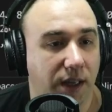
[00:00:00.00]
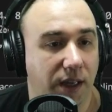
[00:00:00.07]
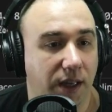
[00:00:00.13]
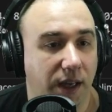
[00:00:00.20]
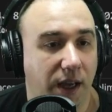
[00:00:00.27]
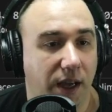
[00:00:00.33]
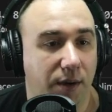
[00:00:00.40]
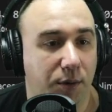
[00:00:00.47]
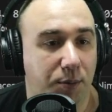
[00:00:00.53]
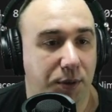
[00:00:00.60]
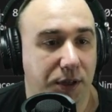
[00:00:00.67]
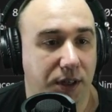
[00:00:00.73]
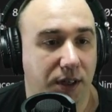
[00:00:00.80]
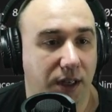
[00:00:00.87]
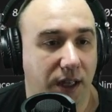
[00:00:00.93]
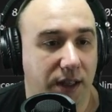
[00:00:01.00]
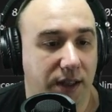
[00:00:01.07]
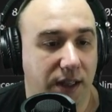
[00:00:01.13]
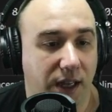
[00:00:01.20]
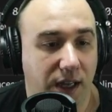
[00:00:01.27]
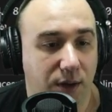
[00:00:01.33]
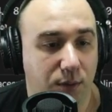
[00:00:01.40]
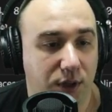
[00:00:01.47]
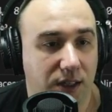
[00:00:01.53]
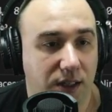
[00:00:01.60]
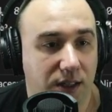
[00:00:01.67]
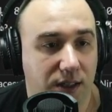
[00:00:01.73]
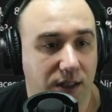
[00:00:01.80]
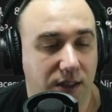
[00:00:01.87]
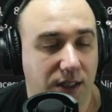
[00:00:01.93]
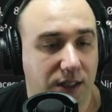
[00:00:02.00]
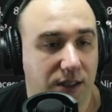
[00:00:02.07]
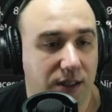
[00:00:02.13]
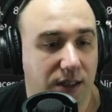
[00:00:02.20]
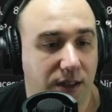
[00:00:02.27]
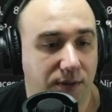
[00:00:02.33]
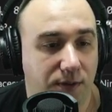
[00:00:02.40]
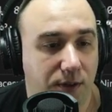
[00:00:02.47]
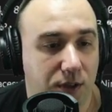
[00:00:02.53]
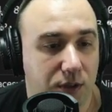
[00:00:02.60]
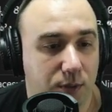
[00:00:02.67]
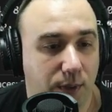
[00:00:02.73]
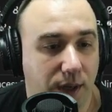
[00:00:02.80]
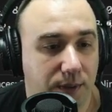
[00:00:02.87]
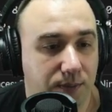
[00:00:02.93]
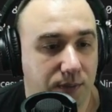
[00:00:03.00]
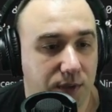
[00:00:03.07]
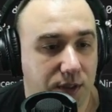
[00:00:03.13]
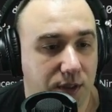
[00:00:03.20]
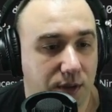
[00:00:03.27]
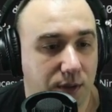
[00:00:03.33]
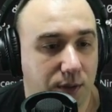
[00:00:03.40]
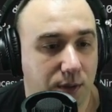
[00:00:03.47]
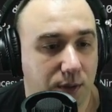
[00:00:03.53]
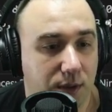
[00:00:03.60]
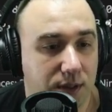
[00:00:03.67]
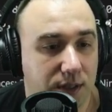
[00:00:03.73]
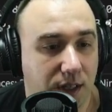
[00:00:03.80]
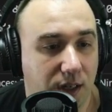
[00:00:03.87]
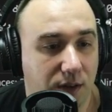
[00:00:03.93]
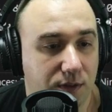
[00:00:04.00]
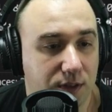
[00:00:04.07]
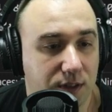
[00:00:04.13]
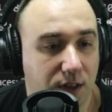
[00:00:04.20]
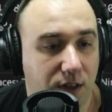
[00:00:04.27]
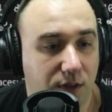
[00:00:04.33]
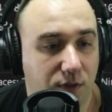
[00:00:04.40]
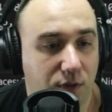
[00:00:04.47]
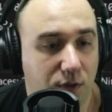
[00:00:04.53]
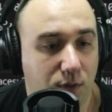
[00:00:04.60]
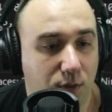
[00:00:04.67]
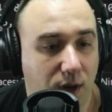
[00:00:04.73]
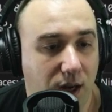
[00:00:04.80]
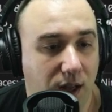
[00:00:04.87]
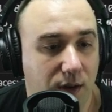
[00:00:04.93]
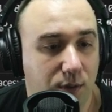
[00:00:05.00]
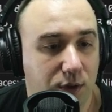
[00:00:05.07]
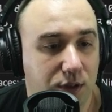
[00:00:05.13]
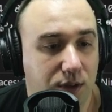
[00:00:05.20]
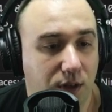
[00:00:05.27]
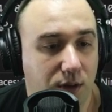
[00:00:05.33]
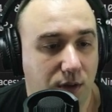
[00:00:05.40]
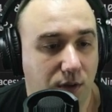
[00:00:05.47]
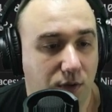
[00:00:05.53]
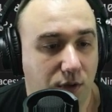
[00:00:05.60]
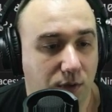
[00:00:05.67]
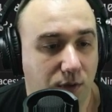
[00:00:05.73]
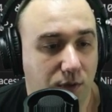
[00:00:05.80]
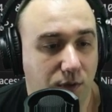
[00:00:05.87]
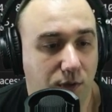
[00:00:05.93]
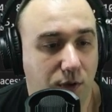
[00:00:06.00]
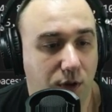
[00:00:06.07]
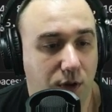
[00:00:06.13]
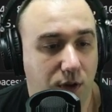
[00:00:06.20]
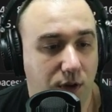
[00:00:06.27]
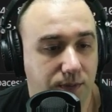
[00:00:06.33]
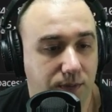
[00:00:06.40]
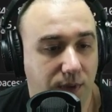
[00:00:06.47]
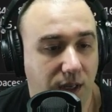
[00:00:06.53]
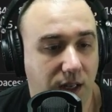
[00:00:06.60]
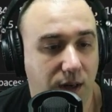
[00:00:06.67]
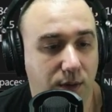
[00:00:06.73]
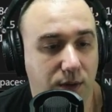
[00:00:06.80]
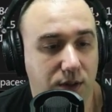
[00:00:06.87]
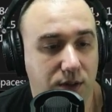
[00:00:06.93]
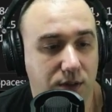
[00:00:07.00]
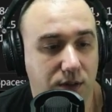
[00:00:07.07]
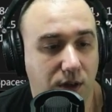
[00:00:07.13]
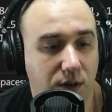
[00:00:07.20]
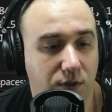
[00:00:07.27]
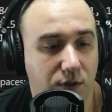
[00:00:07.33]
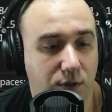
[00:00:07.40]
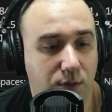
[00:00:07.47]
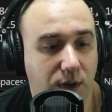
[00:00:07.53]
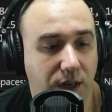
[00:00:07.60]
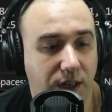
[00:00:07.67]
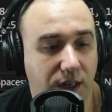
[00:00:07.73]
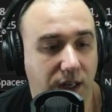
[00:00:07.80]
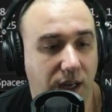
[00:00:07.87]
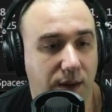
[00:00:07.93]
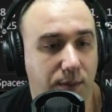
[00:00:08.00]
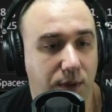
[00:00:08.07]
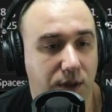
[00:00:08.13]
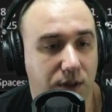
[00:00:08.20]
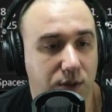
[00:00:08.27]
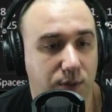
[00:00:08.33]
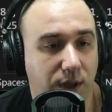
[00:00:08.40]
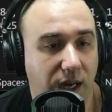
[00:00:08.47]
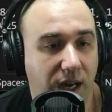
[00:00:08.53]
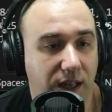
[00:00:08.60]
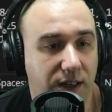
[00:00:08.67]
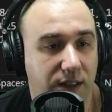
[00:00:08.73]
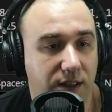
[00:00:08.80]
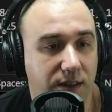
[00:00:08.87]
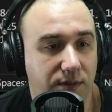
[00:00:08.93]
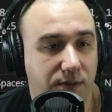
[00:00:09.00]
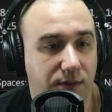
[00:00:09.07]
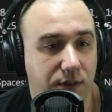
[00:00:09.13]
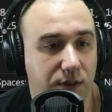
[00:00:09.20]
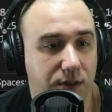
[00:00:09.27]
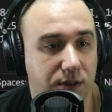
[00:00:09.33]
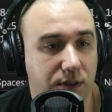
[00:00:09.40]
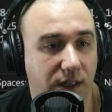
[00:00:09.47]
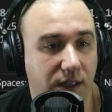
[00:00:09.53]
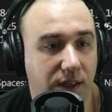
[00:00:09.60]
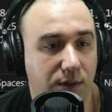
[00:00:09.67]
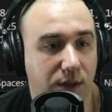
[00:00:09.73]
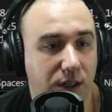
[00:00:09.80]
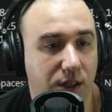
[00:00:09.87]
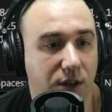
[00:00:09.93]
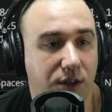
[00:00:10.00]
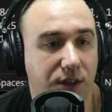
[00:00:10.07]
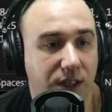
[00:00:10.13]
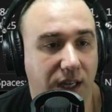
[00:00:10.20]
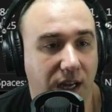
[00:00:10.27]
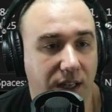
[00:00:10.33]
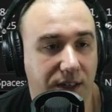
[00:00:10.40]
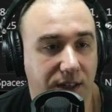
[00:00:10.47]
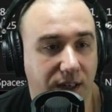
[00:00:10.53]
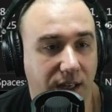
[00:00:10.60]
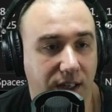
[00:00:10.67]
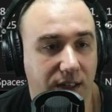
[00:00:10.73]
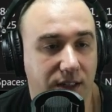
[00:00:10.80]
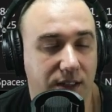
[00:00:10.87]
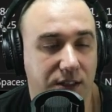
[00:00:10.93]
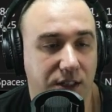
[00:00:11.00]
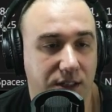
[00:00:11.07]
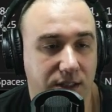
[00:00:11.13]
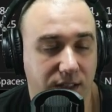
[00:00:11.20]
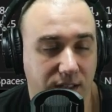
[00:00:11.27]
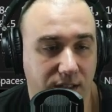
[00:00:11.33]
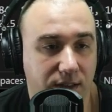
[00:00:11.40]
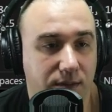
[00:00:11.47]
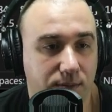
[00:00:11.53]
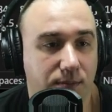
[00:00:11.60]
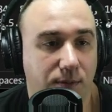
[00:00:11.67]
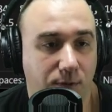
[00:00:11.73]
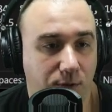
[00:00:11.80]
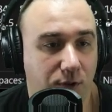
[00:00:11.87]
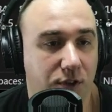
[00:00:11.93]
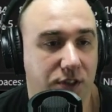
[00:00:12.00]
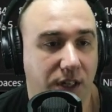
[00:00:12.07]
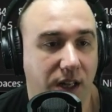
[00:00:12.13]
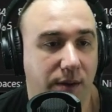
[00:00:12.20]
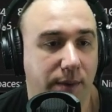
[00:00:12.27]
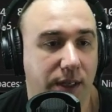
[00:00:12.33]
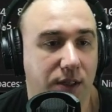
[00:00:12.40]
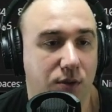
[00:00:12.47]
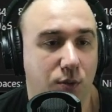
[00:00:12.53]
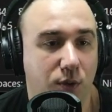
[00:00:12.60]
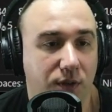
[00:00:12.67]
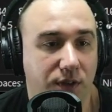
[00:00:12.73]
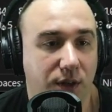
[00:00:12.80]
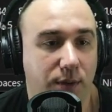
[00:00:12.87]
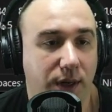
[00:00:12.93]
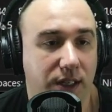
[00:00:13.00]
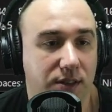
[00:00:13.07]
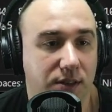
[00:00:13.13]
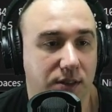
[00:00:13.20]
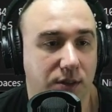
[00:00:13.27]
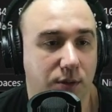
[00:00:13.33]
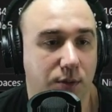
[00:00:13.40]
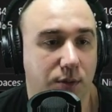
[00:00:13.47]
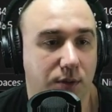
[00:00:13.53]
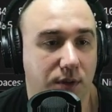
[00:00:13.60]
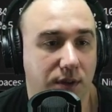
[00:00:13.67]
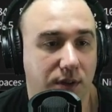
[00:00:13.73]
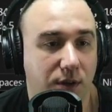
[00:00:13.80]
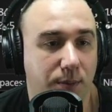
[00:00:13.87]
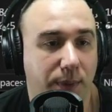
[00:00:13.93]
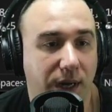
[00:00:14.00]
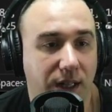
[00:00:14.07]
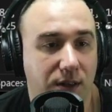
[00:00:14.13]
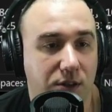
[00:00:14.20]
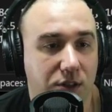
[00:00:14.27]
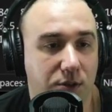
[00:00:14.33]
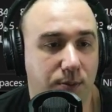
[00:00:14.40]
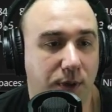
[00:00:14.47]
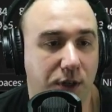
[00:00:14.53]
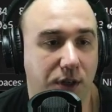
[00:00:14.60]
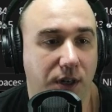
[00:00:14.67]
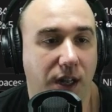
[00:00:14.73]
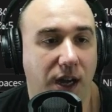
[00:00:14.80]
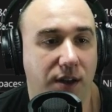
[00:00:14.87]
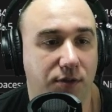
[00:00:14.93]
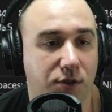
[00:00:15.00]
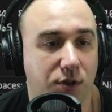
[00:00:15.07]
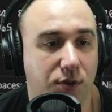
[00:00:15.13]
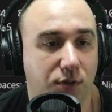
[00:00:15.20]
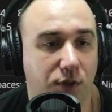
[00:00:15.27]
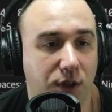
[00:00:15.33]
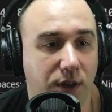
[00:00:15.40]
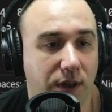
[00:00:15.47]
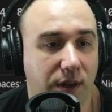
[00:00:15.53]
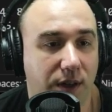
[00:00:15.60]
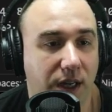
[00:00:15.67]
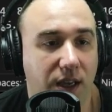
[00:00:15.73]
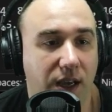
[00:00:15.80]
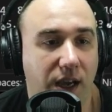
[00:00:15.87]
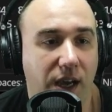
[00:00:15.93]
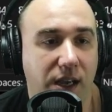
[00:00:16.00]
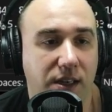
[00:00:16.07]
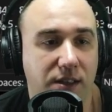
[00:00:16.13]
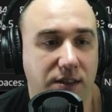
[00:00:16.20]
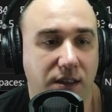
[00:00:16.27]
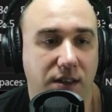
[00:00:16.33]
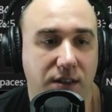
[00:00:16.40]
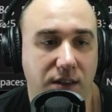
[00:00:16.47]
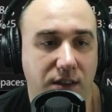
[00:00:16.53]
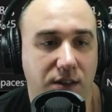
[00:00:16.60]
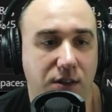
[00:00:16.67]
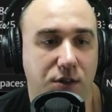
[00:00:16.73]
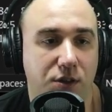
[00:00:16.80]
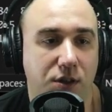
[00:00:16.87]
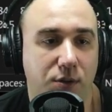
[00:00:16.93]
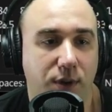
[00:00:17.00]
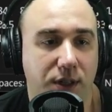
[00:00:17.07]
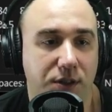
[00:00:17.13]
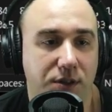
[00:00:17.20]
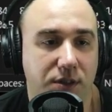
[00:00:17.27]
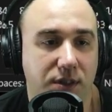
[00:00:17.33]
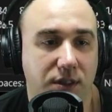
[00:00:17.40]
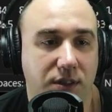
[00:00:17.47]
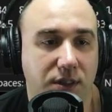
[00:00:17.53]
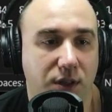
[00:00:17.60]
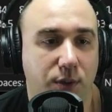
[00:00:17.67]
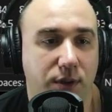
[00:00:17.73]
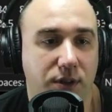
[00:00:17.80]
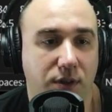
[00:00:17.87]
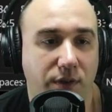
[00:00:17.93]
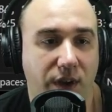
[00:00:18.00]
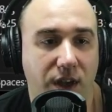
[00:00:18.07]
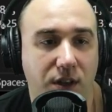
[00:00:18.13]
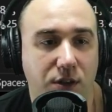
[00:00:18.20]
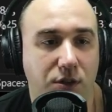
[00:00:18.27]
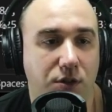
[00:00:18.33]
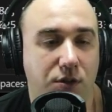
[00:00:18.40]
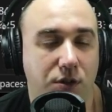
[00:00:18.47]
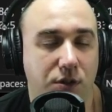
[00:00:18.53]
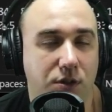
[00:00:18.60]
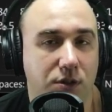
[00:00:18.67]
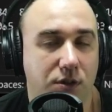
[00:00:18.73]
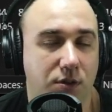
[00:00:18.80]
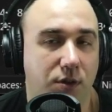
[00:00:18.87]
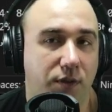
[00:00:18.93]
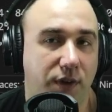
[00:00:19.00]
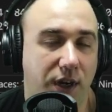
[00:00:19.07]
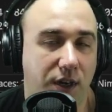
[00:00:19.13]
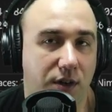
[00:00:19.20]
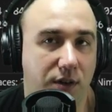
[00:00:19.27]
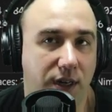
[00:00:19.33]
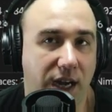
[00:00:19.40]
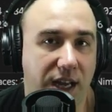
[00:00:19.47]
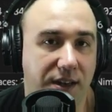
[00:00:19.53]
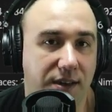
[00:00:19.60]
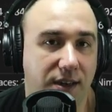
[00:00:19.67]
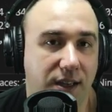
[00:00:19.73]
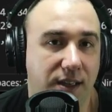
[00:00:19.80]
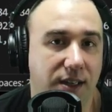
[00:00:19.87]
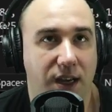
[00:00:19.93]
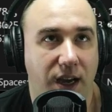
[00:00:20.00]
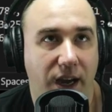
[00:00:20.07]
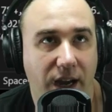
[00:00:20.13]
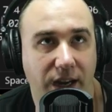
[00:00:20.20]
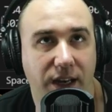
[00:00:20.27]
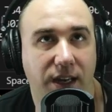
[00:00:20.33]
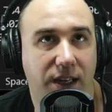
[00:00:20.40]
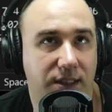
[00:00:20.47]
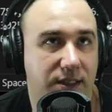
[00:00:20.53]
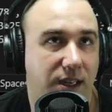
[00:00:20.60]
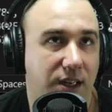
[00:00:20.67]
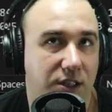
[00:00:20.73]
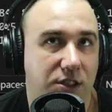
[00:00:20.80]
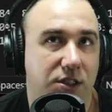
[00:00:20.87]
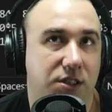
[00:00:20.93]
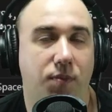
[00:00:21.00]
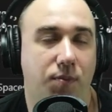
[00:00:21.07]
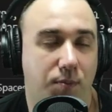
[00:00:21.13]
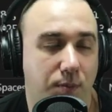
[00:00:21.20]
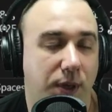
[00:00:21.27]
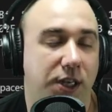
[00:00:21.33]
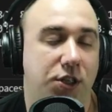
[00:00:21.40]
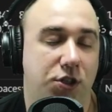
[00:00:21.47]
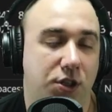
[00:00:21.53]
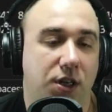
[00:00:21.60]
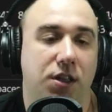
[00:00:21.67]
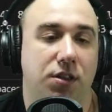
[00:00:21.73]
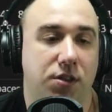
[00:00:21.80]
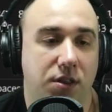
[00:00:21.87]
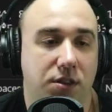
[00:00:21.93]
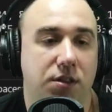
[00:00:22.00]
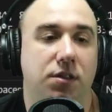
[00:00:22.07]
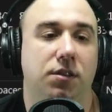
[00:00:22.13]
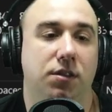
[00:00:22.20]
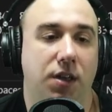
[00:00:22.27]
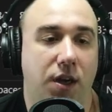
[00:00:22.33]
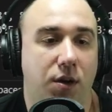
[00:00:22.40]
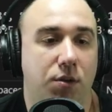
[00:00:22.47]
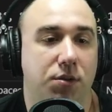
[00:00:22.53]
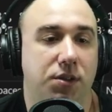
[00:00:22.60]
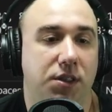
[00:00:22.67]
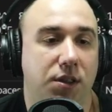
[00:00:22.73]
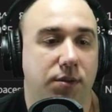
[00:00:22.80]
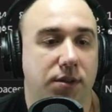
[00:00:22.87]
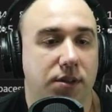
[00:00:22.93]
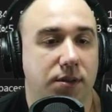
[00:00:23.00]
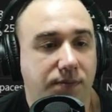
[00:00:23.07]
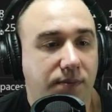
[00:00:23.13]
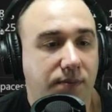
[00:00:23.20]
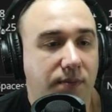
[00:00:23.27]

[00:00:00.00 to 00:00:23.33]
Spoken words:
And we printed it. Then we deleted the first one. So instead of starting from 1, we're starting from 4. And then we start from 1 again because we added we concatenated just the first element with the rest. So compiler is smart enough to figure out like, hey, this is integer. Well, this is a sequence of integers. So if I concatenate, I guess I just make sure it's still a whole sequence.